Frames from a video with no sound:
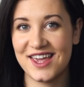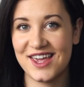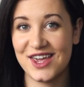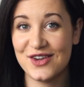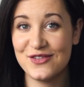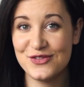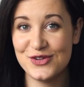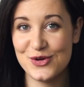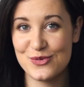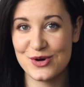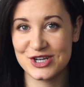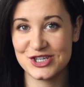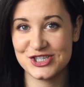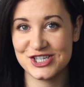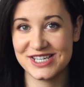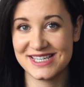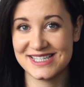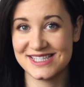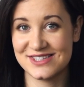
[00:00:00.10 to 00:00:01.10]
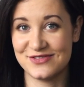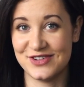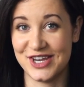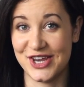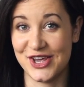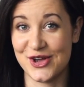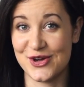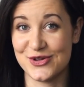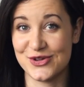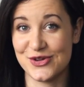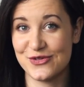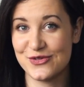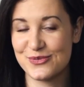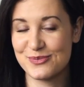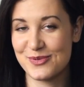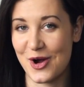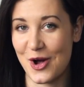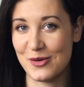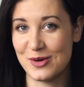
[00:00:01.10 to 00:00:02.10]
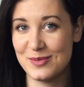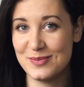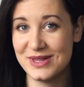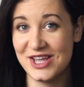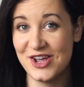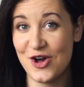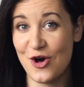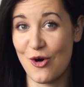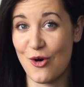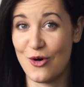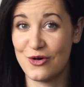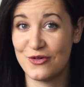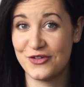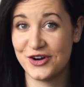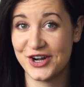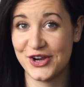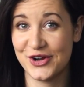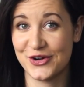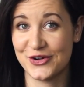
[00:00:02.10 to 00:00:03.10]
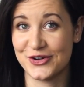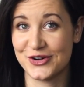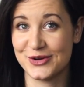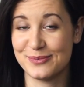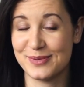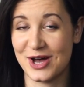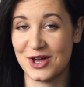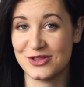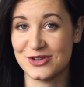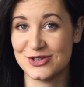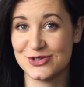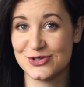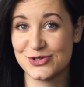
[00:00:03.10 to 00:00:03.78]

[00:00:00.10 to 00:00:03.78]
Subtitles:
If you're watching this video, you've probably already heard about the